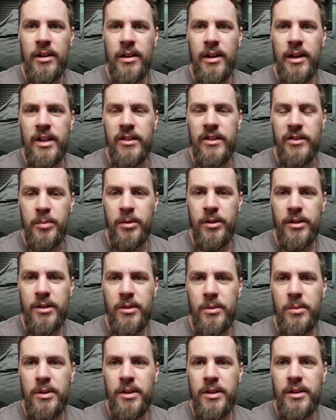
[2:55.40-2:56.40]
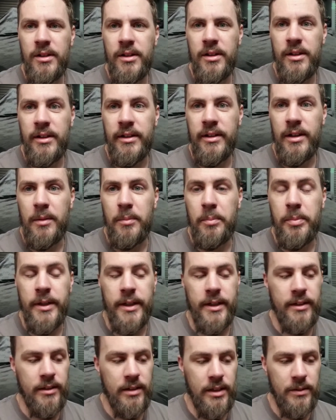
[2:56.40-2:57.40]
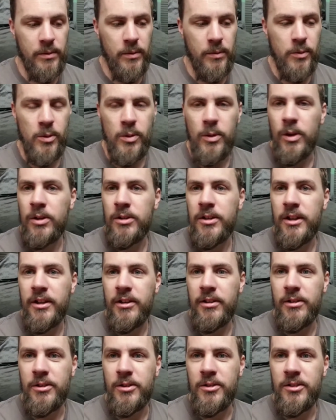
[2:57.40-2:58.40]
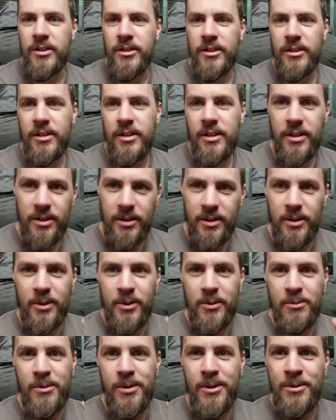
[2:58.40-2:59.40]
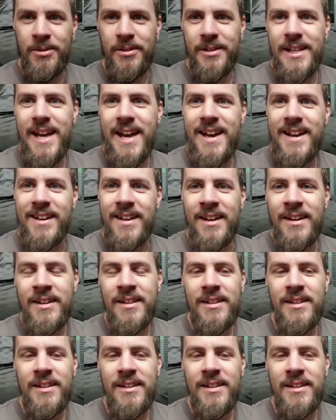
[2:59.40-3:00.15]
Hey everybody, we are back in level 4 lockdown here in New Zealand. Woo, yay!